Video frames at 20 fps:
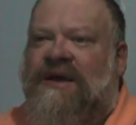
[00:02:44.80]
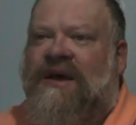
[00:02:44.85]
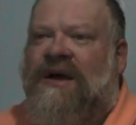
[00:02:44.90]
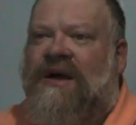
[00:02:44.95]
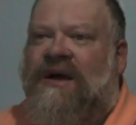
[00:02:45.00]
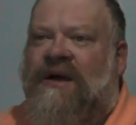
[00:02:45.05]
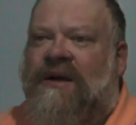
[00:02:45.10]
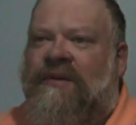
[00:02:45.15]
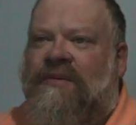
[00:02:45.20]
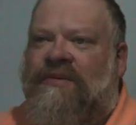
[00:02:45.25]

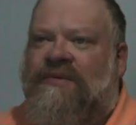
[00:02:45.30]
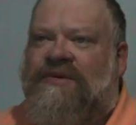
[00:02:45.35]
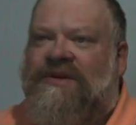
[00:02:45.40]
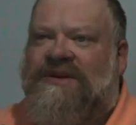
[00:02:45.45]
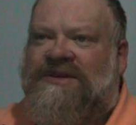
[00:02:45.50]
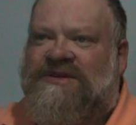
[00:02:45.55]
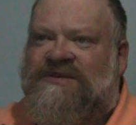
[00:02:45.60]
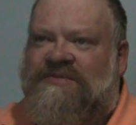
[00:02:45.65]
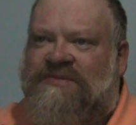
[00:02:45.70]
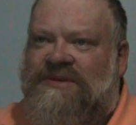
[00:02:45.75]
um,
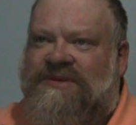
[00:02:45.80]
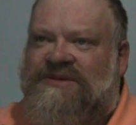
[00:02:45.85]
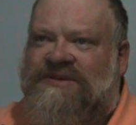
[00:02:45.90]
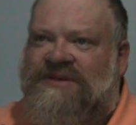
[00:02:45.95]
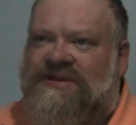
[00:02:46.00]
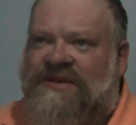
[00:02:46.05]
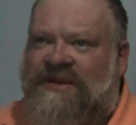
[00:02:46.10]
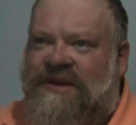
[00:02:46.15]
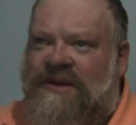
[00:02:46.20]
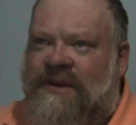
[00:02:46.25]
Christmas,
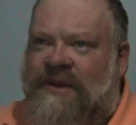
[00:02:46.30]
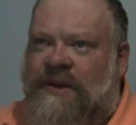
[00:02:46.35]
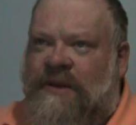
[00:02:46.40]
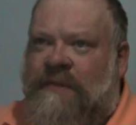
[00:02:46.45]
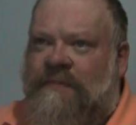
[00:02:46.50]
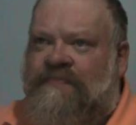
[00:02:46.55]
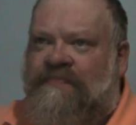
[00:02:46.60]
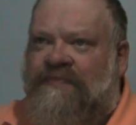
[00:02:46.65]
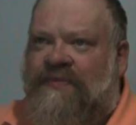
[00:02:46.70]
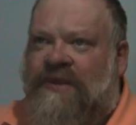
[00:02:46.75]

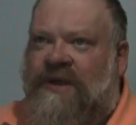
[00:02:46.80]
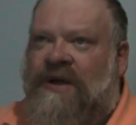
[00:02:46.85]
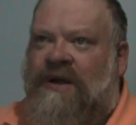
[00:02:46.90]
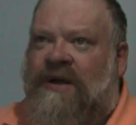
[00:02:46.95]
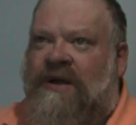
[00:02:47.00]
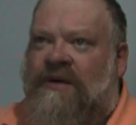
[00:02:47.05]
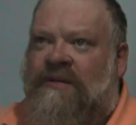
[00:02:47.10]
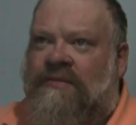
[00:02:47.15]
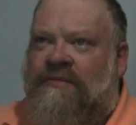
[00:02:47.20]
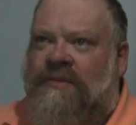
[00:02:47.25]

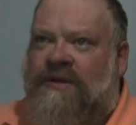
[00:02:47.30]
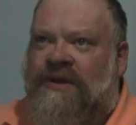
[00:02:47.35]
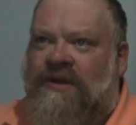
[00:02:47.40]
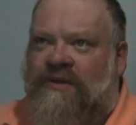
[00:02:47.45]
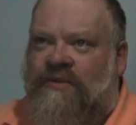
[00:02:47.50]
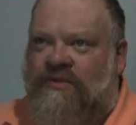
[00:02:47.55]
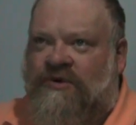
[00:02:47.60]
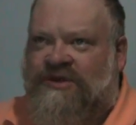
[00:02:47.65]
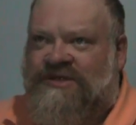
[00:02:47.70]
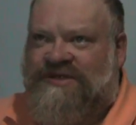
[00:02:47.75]
um,
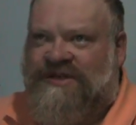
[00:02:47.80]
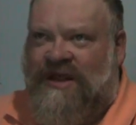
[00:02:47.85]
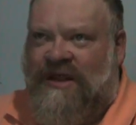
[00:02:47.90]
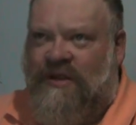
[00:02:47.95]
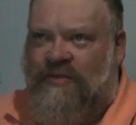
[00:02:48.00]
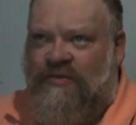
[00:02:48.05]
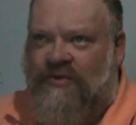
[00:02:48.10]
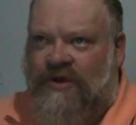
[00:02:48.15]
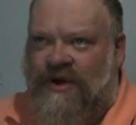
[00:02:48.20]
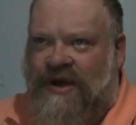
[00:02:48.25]
and we're
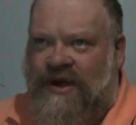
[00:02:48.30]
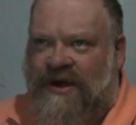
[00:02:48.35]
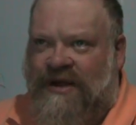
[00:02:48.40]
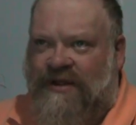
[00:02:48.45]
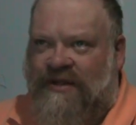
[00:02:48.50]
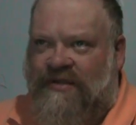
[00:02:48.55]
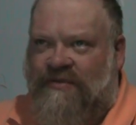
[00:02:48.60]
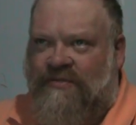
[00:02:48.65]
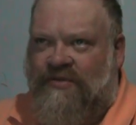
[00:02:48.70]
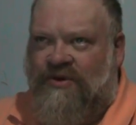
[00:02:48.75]

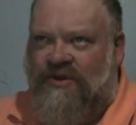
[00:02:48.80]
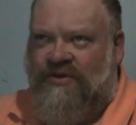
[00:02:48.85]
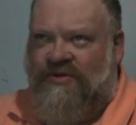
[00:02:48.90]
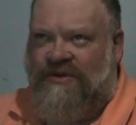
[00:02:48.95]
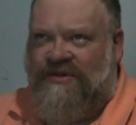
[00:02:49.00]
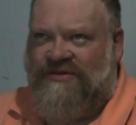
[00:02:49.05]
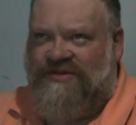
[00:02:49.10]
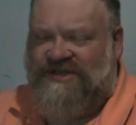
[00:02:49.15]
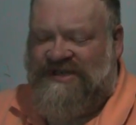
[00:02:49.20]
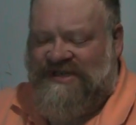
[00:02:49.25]
celebrating the birth
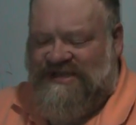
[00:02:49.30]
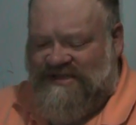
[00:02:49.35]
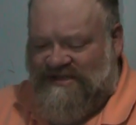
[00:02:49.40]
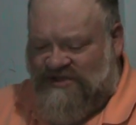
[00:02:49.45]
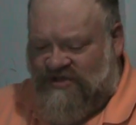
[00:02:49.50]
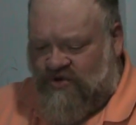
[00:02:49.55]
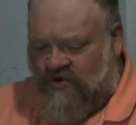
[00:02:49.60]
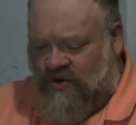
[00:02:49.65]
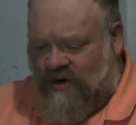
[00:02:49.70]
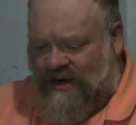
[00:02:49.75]
of
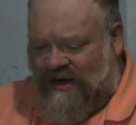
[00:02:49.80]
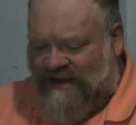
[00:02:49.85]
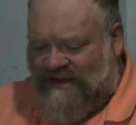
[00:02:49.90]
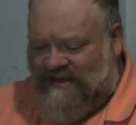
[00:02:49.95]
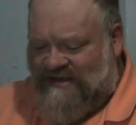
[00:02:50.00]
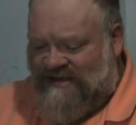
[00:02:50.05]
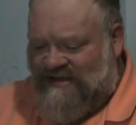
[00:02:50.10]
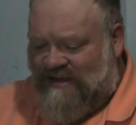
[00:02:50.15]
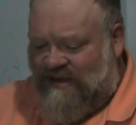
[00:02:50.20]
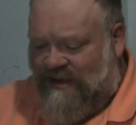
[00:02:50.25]
Jesus
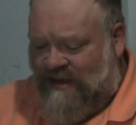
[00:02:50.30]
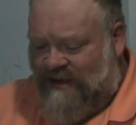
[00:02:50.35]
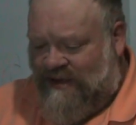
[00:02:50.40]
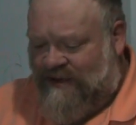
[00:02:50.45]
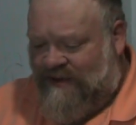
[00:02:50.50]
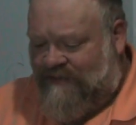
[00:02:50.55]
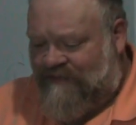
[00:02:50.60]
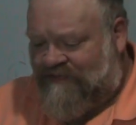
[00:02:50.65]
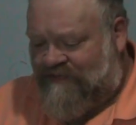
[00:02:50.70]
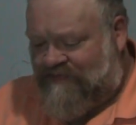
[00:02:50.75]
Christ.
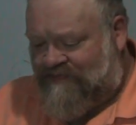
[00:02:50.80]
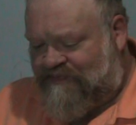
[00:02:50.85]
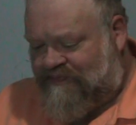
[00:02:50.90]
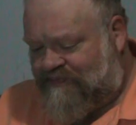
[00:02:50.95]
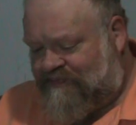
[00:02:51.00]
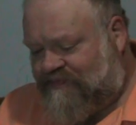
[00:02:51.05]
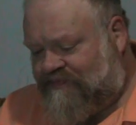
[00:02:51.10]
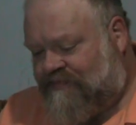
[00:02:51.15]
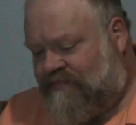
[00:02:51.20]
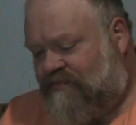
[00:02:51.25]

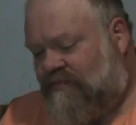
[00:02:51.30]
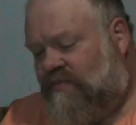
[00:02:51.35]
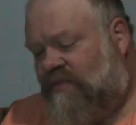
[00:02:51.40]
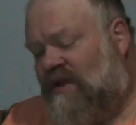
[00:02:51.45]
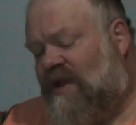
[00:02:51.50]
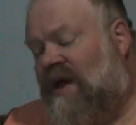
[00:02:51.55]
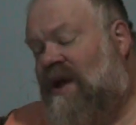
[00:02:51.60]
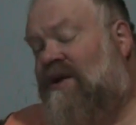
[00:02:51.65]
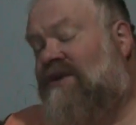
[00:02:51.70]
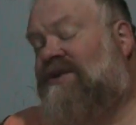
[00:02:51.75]

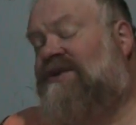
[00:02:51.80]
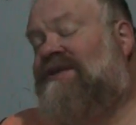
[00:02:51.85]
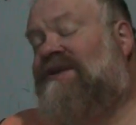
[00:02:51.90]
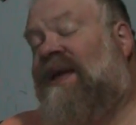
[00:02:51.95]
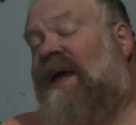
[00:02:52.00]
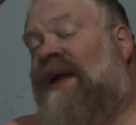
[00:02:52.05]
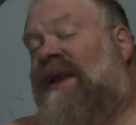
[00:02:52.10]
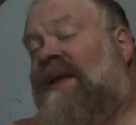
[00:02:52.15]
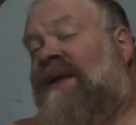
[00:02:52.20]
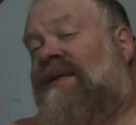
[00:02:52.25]

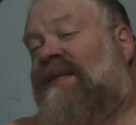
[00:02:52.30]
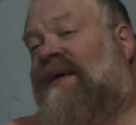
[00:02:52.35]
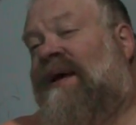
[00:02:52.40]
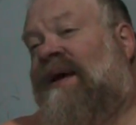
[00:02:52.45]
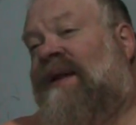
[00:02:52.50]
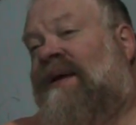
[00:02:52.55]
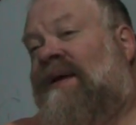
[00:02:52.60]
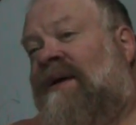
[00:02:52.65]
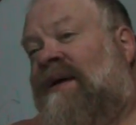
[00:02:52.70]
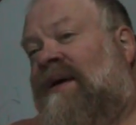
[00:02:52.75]
Understanding
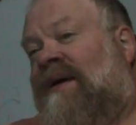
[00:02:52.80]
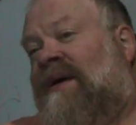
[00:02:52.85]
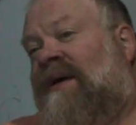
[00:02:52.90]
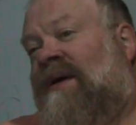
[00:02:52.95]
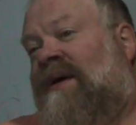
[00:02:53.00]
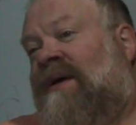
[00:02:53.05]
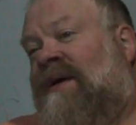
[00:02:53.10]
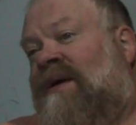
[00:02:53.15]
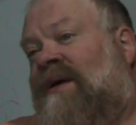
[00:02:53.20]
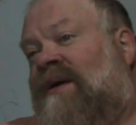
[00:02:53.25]
that
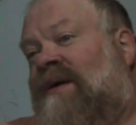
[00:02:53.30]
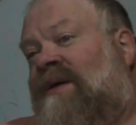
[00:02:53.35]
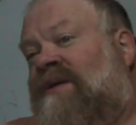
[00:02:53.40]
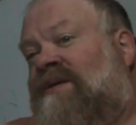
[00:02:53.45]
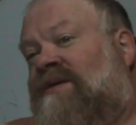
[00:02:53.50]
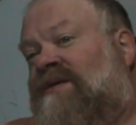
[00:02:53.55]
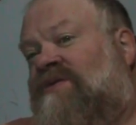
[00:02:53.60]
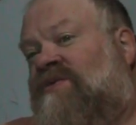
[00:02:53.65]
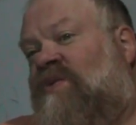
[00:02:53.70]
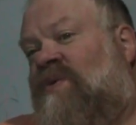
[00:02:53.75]

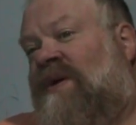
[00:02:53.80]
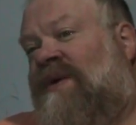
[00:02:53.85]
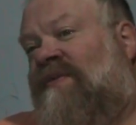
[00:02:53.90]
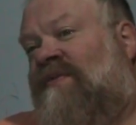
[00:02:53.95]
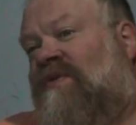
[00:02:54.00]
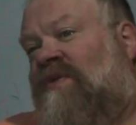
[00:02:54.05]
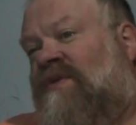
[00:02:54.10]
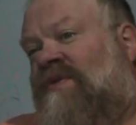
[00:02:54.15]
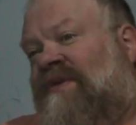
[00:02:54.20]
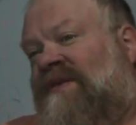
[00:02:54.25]
the
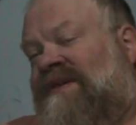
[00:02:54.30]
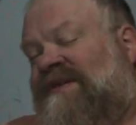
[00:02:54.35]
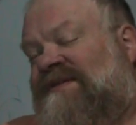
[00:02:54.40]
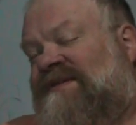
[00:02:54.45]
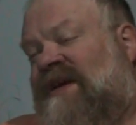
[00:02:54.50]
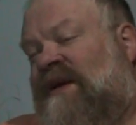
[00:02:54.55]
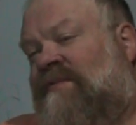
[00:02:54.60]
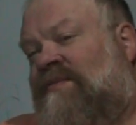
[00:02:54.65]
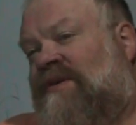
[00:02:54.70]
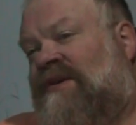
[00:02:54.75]
24th of
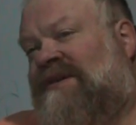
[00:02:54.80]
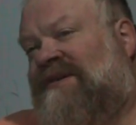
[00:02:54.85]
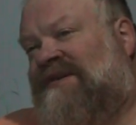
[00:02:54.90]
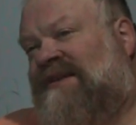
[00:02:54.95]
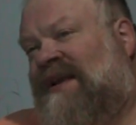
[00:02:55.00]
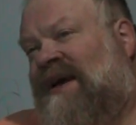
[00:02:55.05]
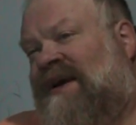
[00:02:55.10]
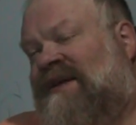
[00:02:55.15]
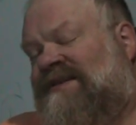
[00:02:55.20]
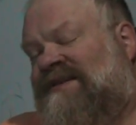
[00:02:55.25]
December is
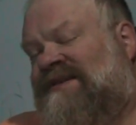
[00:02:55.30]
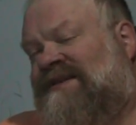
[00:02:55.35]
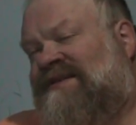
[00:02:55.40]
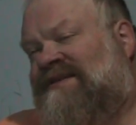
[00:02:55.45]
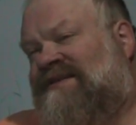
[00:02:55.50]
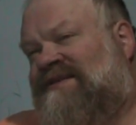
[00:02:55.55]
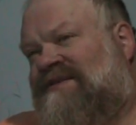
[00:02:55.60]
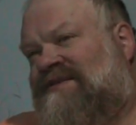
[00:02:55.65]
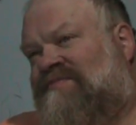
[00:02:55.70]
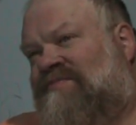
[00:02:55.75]
not
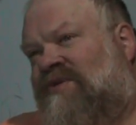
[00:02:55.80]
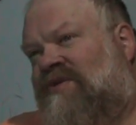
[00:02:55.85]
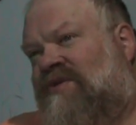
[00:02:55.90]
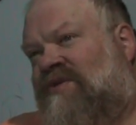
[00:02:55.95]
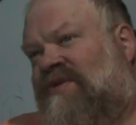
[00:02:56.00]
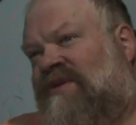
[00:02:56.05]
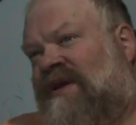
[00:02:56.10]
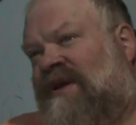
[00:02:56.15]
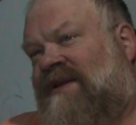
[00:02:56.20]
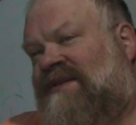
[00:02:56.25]
Jesus'
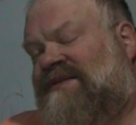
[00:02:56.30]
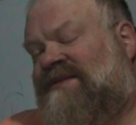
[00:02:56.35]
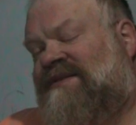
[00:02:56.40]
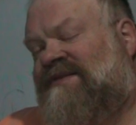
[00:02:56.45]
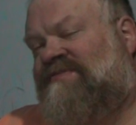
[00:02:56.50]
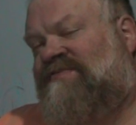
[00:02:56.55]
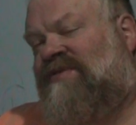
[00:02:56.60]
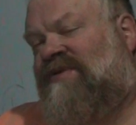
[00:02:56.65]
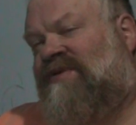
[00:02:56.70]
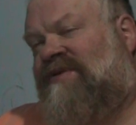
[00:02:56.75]
birthday. It's his
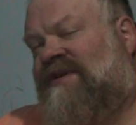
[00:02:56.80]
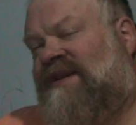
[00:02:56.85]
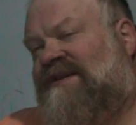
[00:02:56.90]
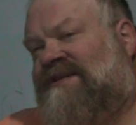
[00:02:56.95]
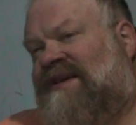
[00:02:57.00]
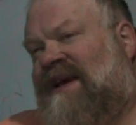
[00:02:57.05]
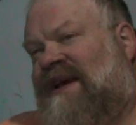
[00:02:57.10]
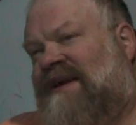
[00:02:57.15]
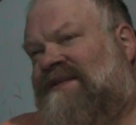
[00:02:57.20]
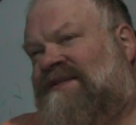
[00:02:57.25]
birthday is
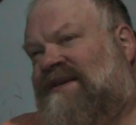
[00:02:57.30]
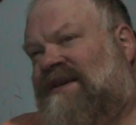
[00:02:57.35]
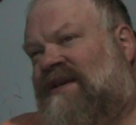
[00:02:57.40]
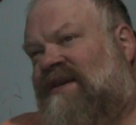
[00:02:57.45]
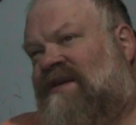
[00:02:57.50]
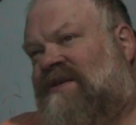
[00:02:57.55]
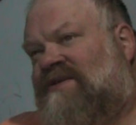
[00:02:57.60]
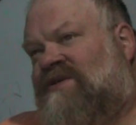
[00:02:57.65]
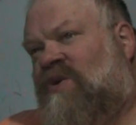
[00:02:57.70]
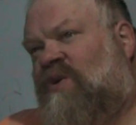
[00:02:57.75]
actually in
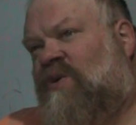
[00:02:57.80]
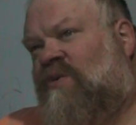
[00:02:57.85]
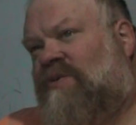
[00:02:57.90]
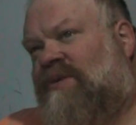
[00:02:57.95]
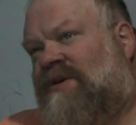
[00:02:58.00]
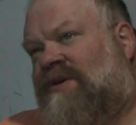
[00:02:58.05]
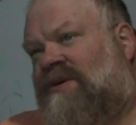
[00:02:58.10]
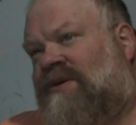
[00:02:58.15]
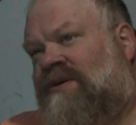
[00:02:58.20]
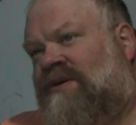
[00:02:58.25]

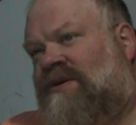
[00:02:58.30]
October.